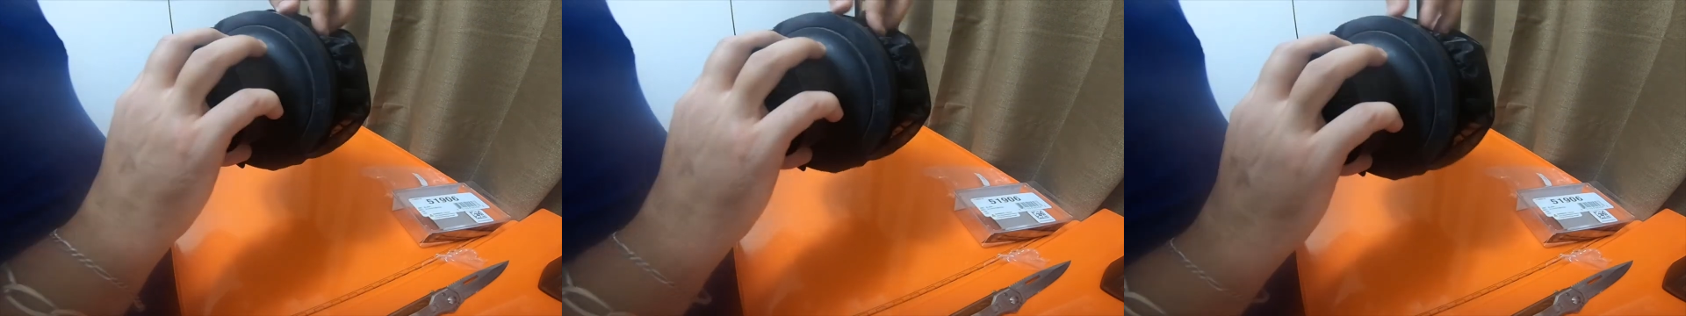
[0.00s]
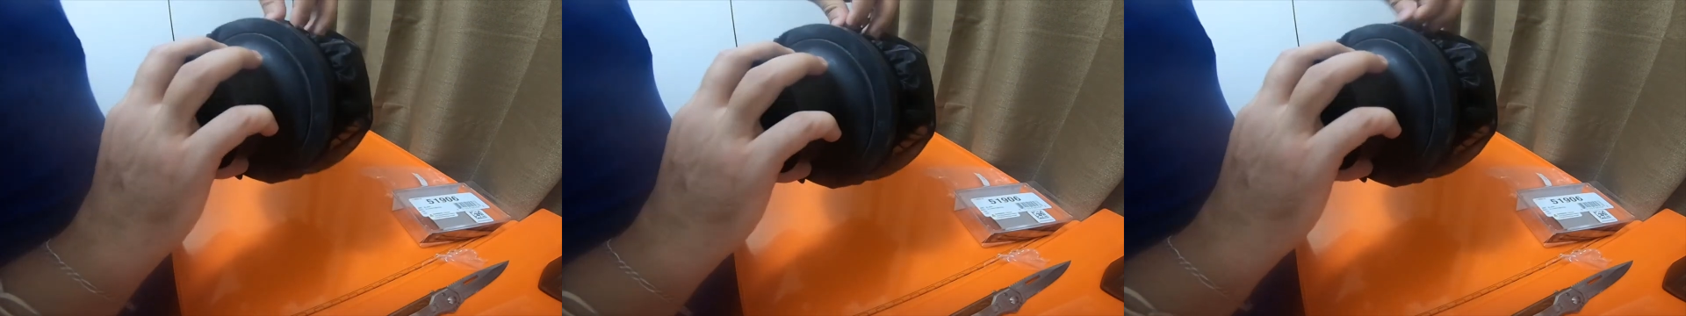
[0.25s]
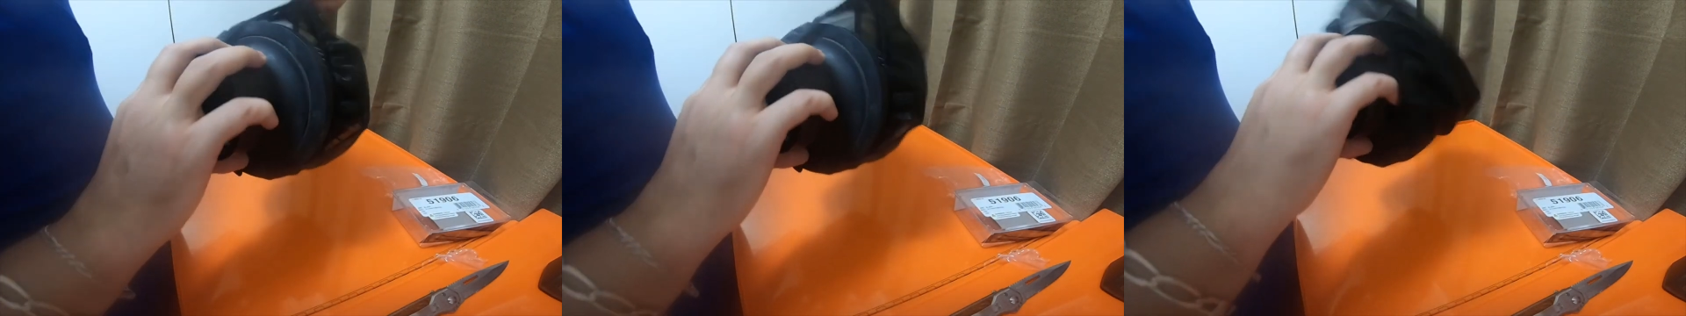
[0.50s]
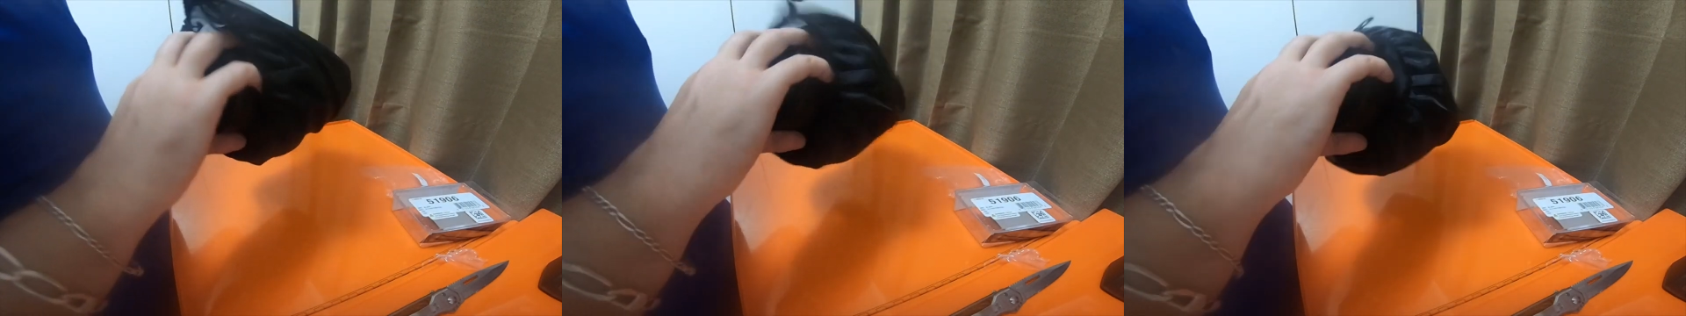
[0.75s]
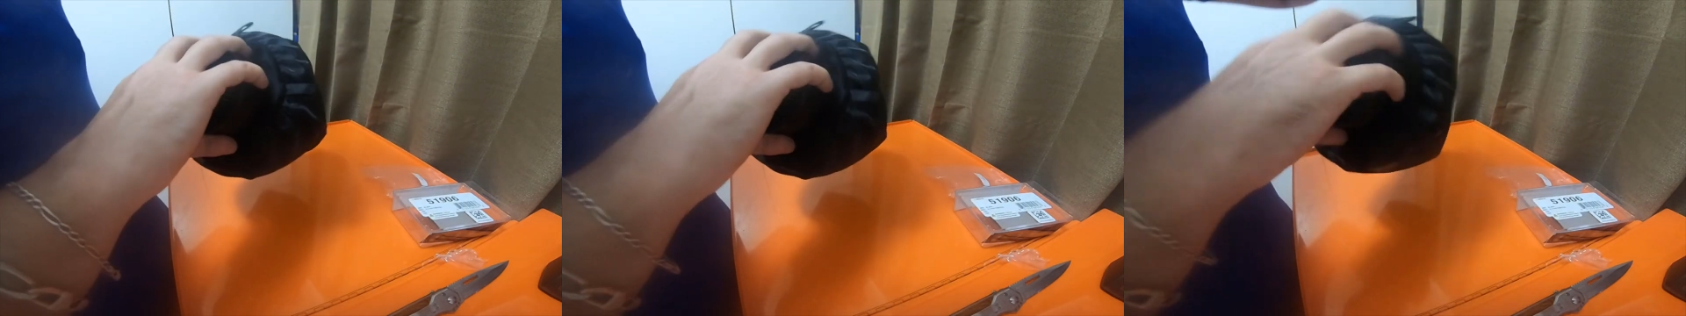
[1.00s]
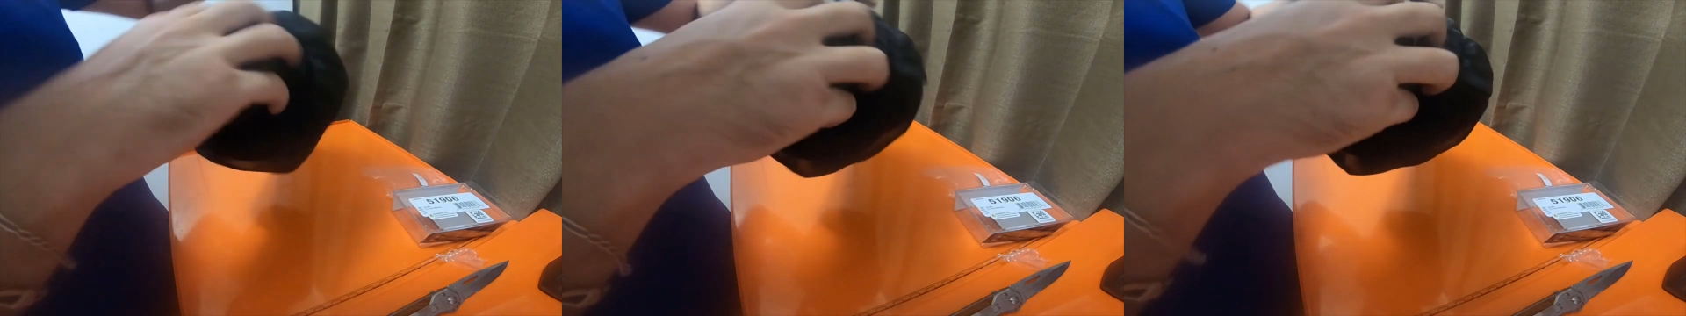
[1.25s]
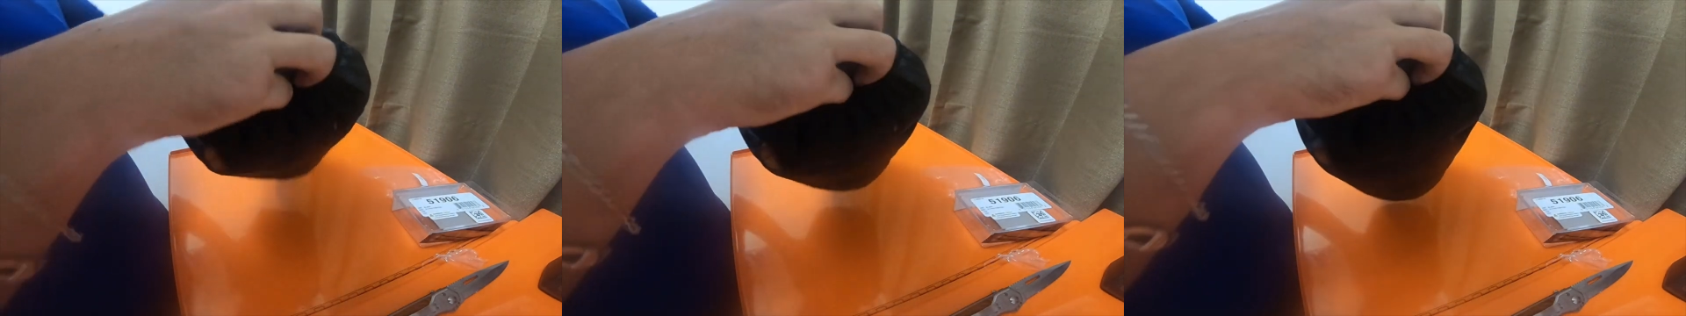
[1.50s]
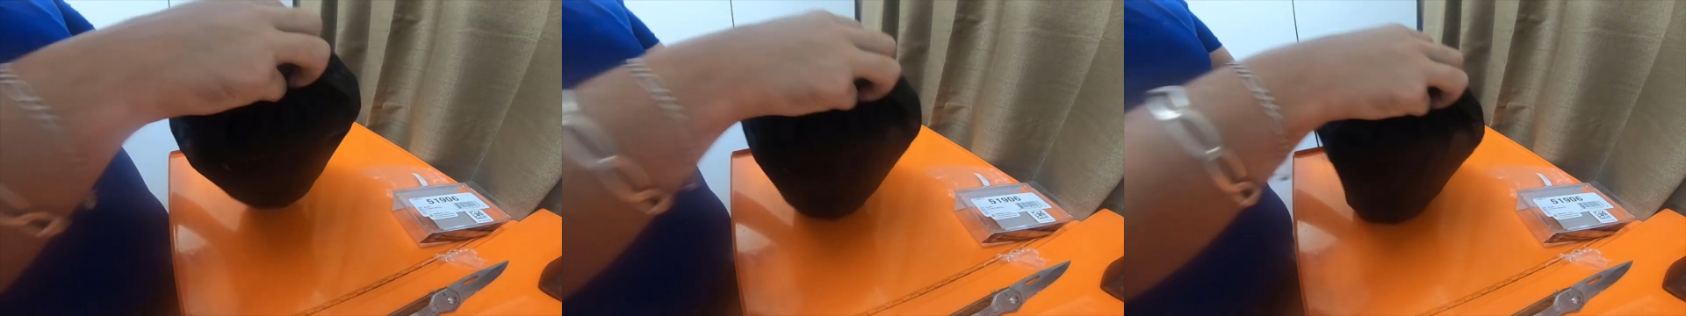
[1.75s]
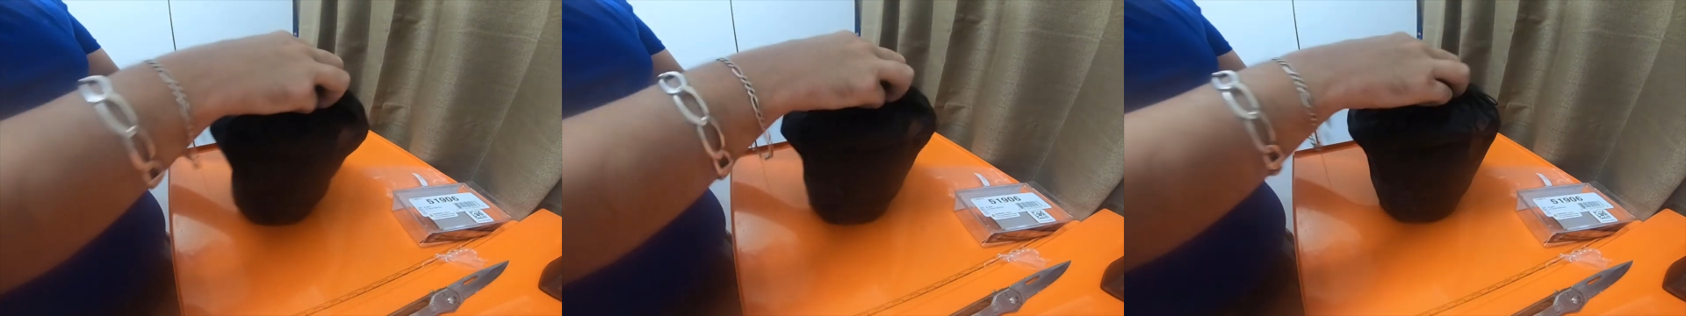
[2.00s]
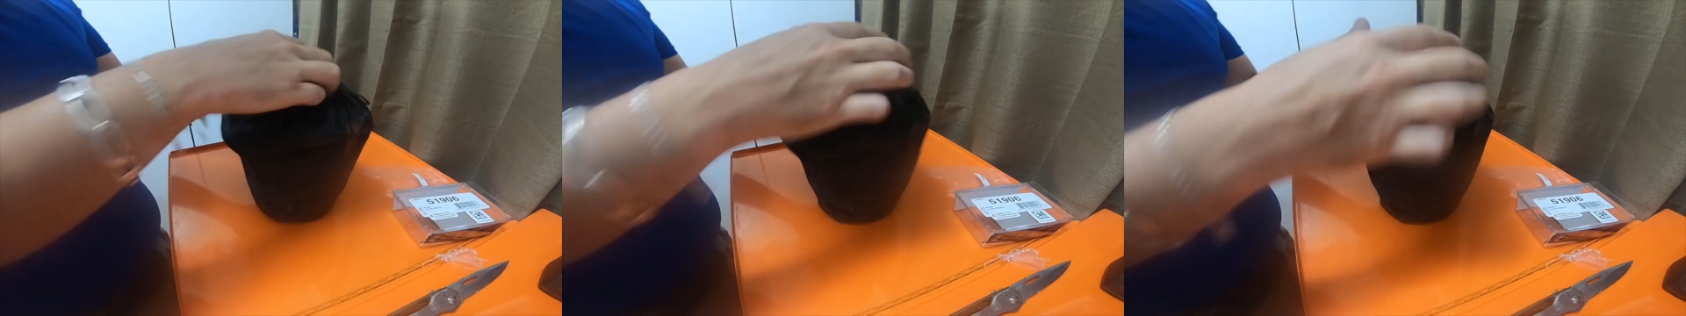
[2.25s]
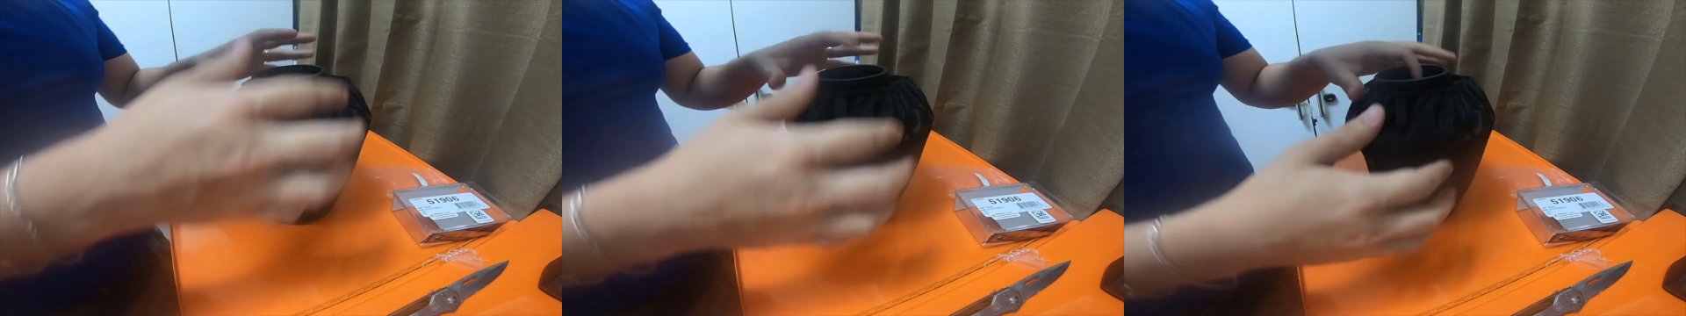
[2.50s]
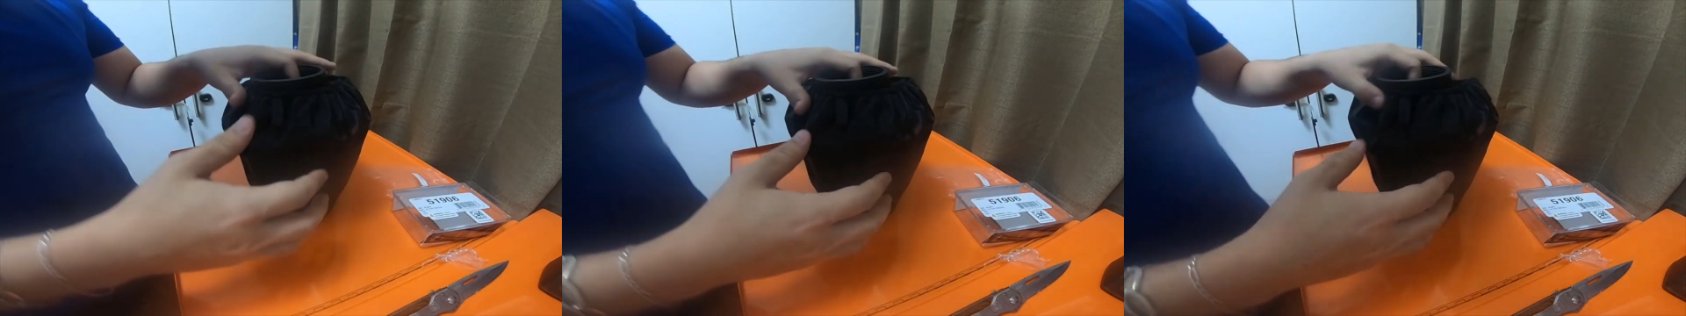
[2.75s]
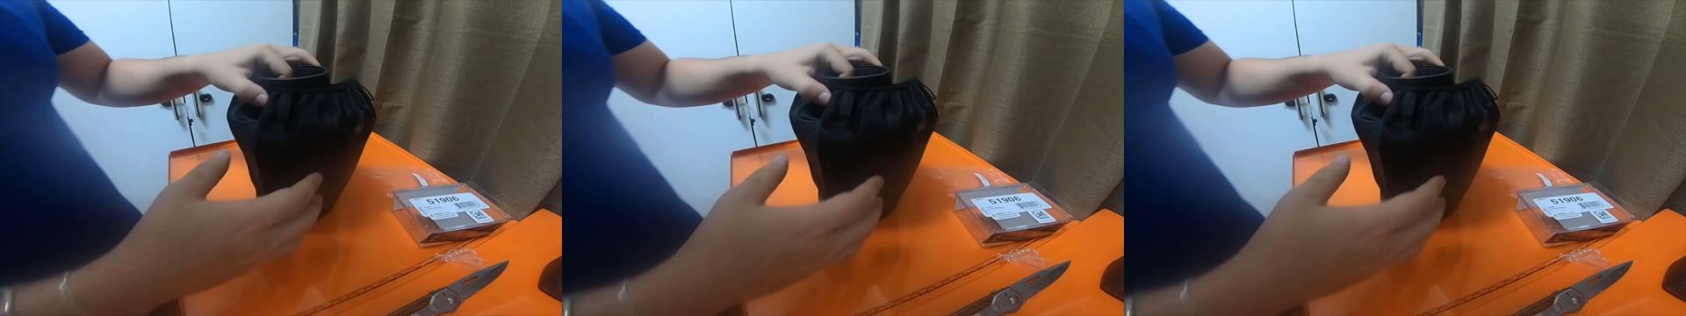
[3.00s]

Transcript: No face is visible, so there are no lips to read.